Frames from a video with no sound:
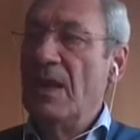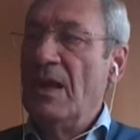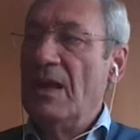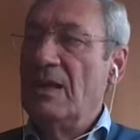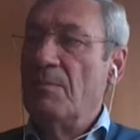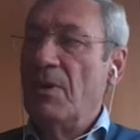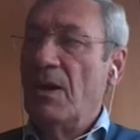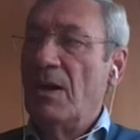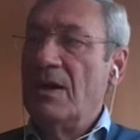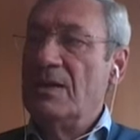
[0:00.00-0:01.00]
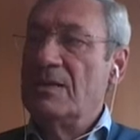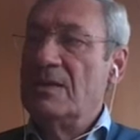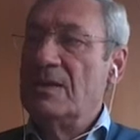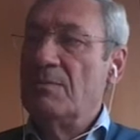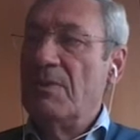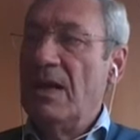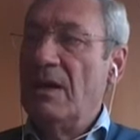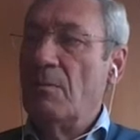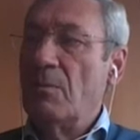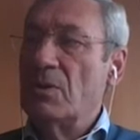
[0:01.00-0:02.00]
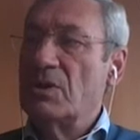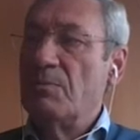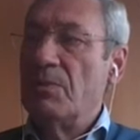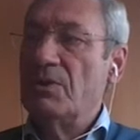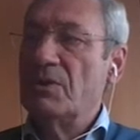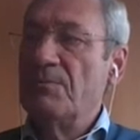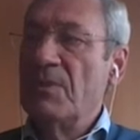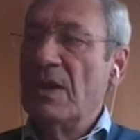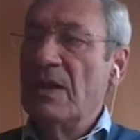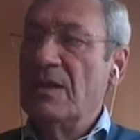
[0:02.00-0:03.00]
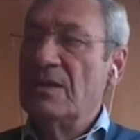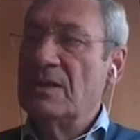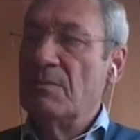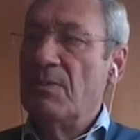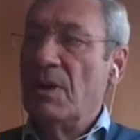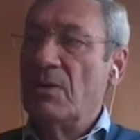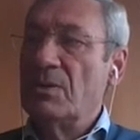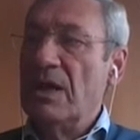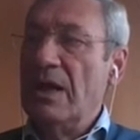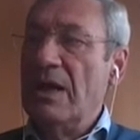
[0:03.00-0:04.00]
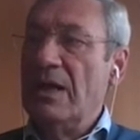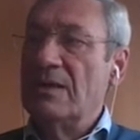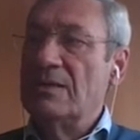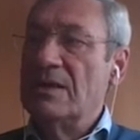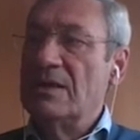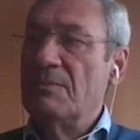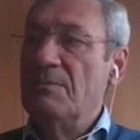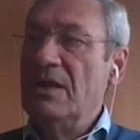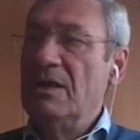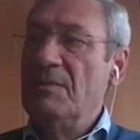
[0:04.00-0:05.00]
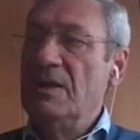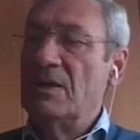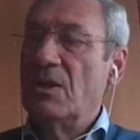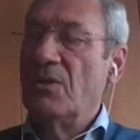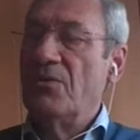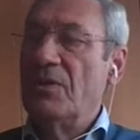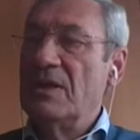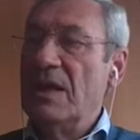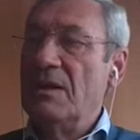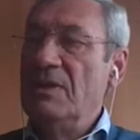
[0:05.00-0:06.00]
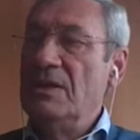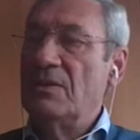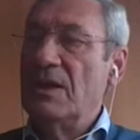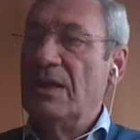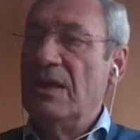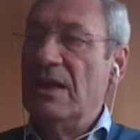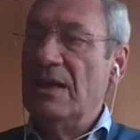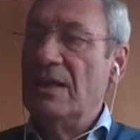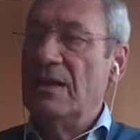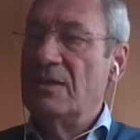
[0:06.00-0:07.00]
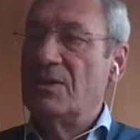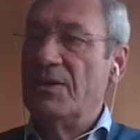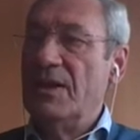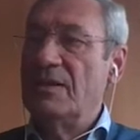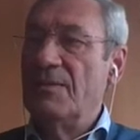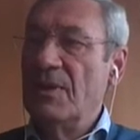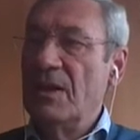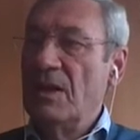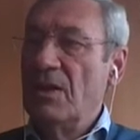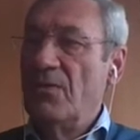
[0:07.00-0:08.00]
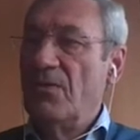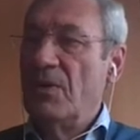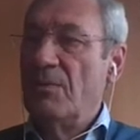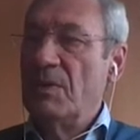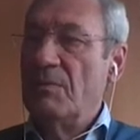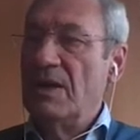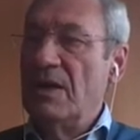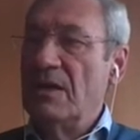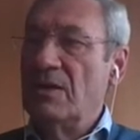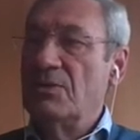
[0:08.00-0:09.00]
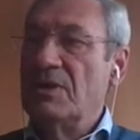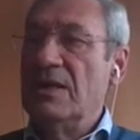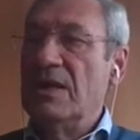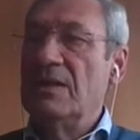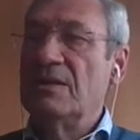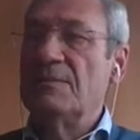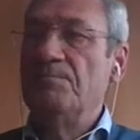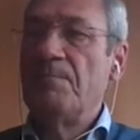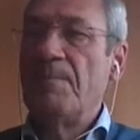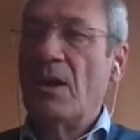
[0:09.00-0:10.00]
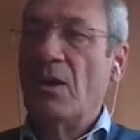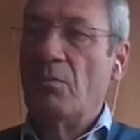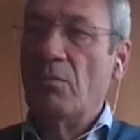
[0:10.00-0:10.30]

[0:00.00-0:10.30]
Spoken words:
and the bar is this black spot. It is about 6 millimeter of diameter and had a thread from the beginning to the end. On